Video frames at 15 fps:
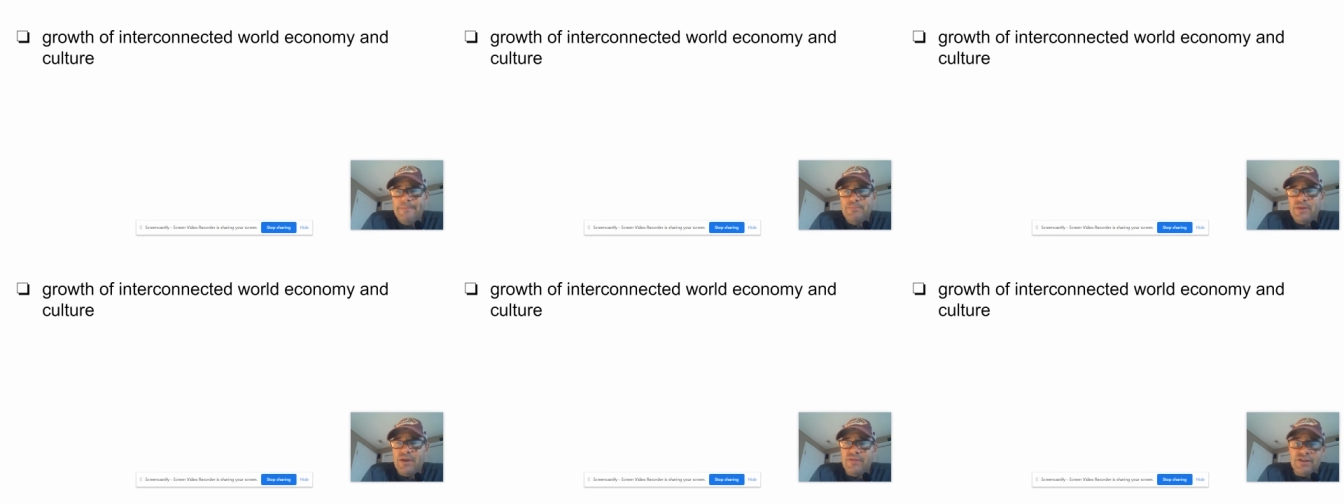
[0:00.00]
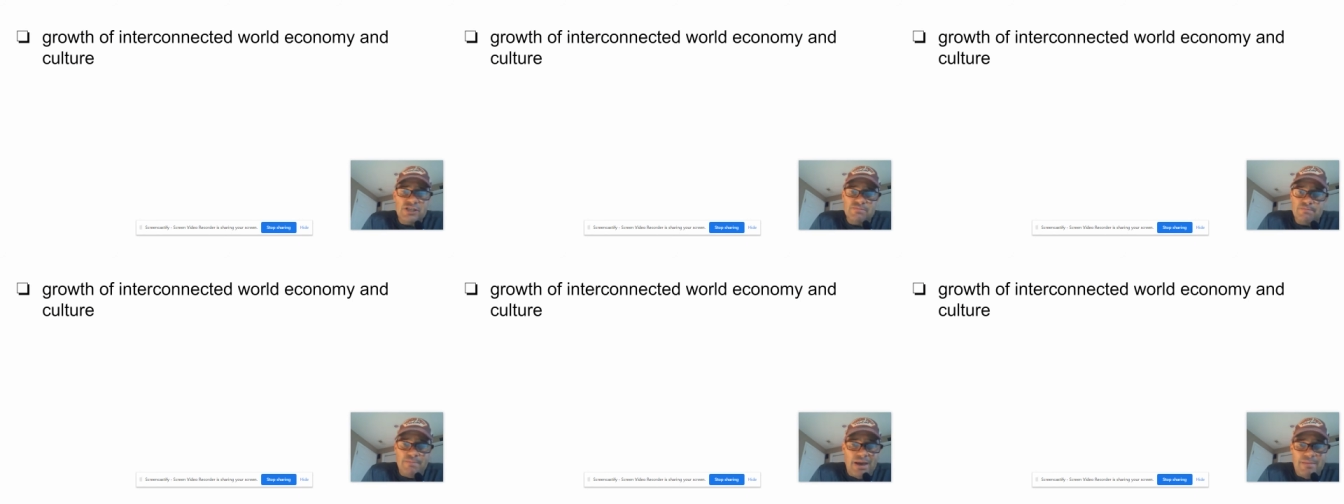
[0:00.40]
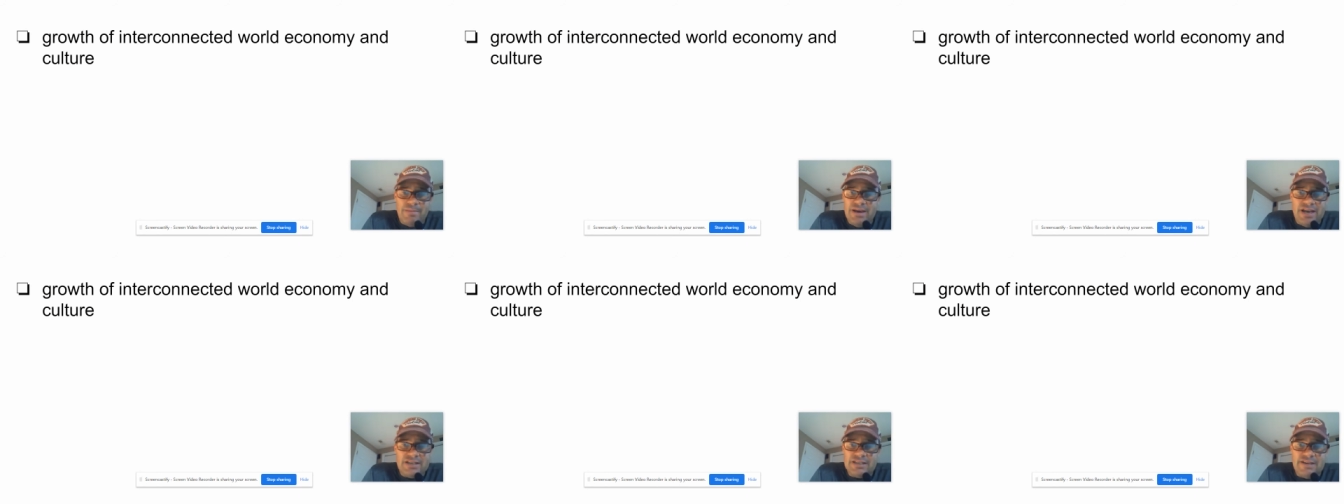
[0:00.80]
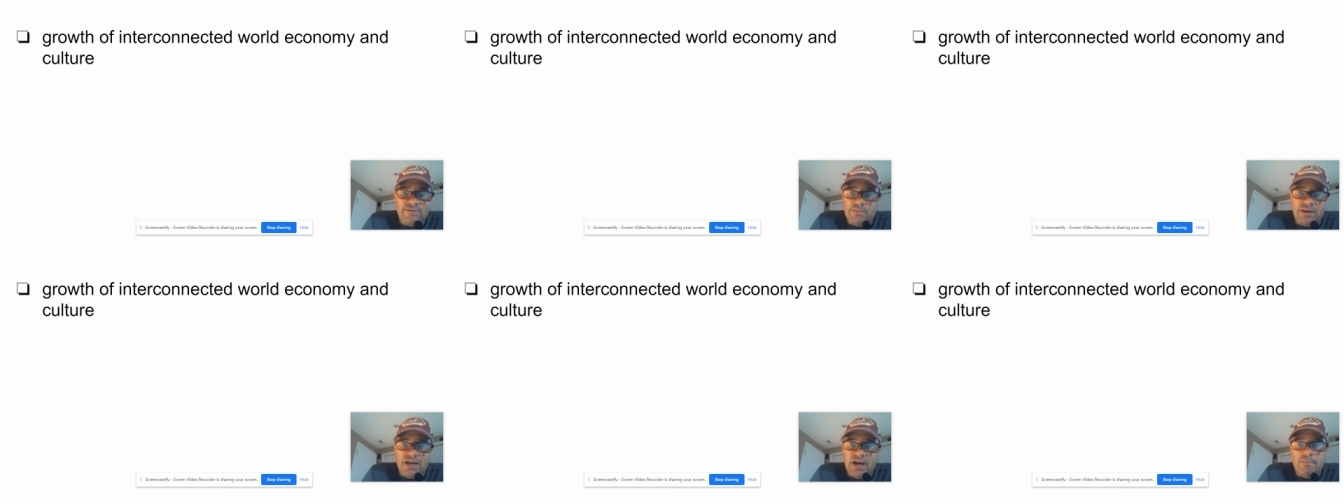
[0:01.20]
And this maybe has
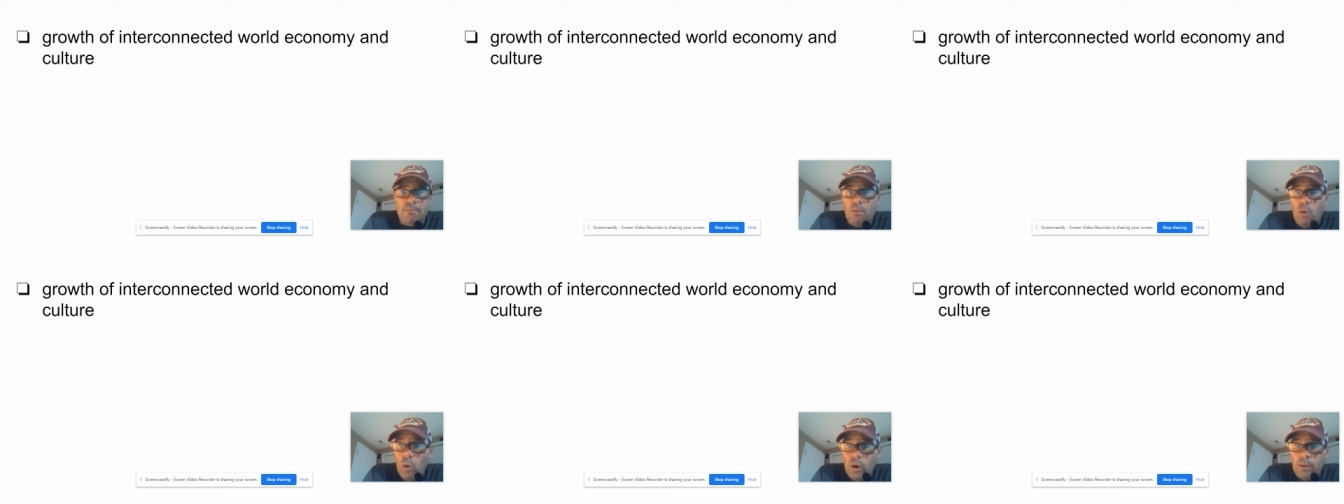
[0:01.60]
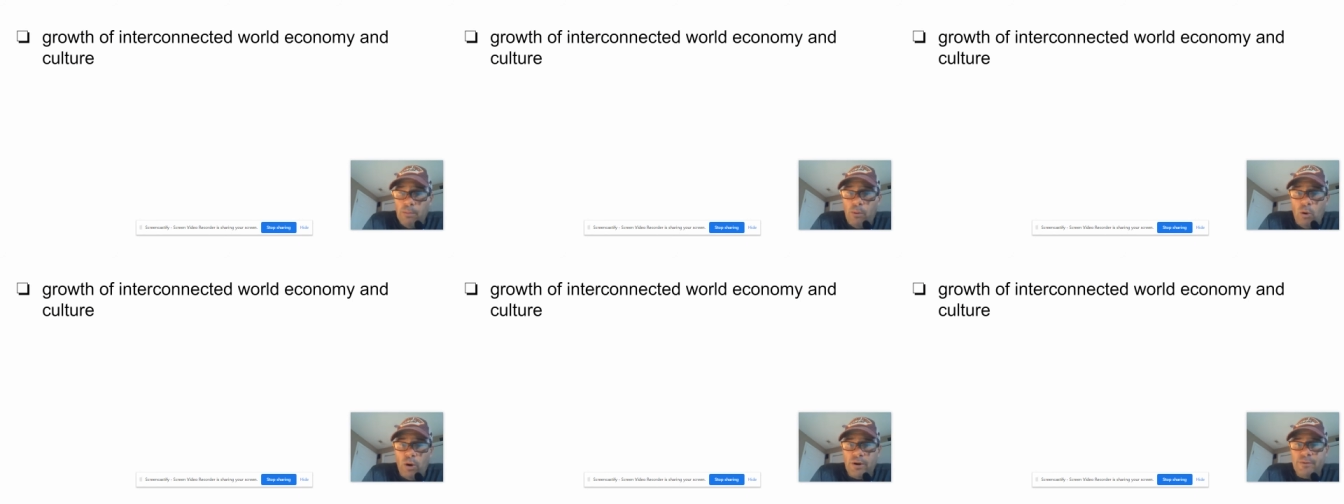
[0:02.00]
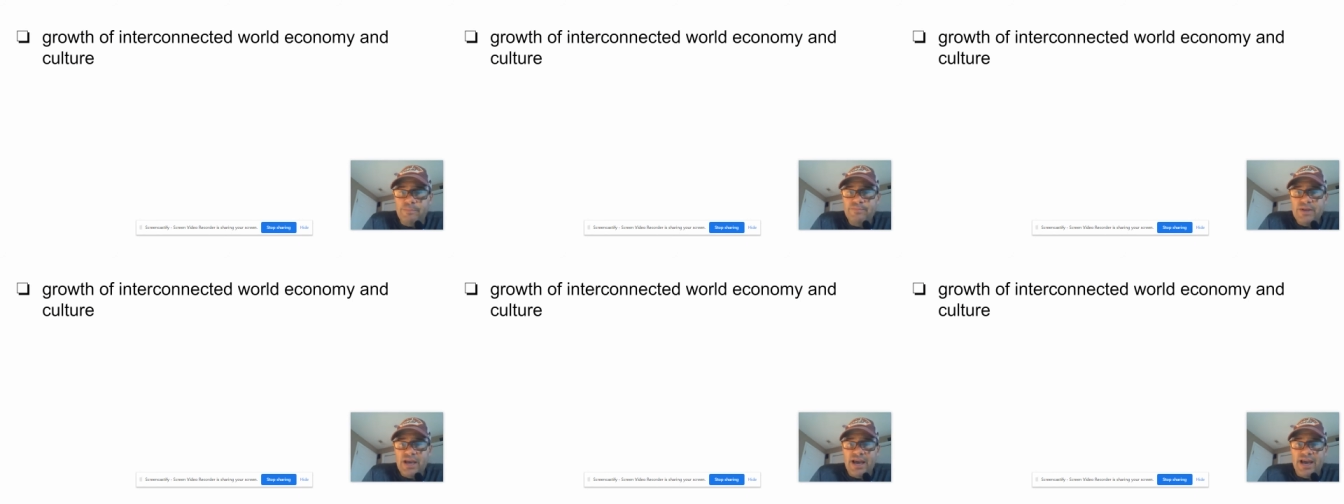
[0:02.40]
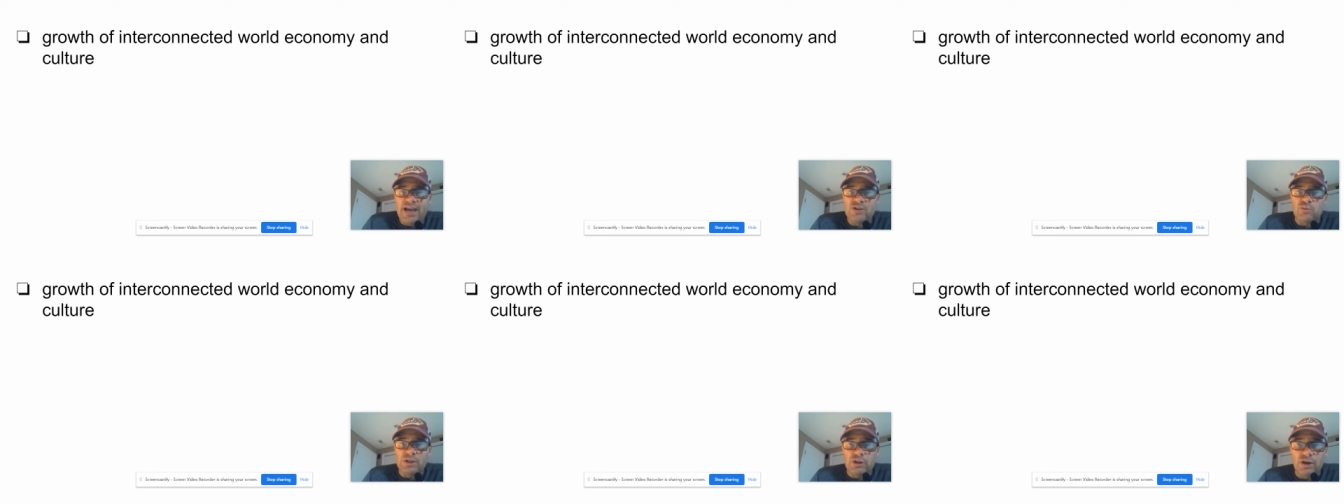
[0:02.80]
even become more important
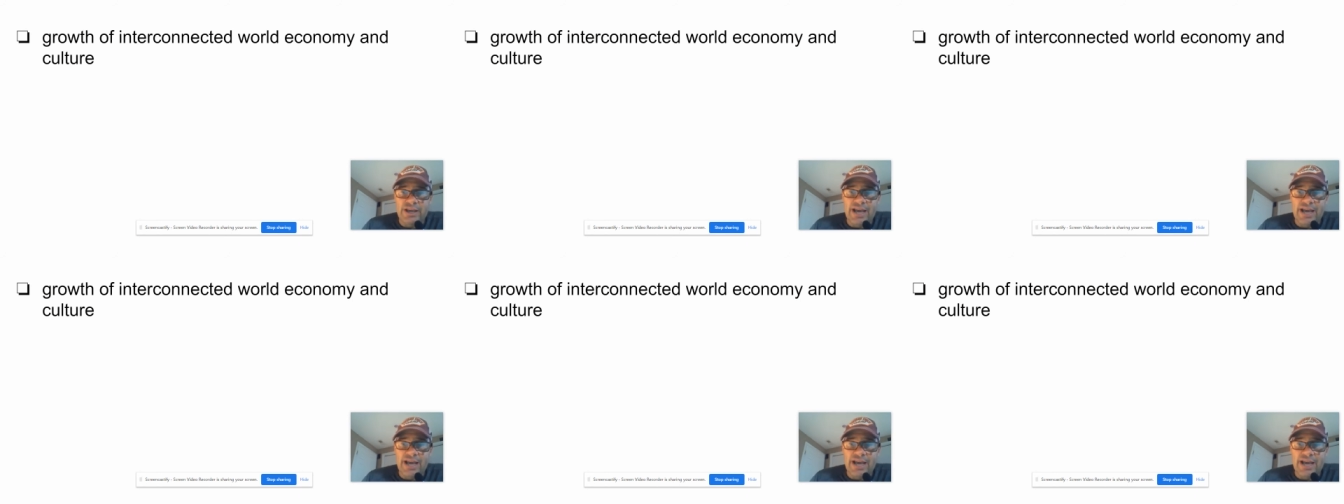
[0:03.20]
as we look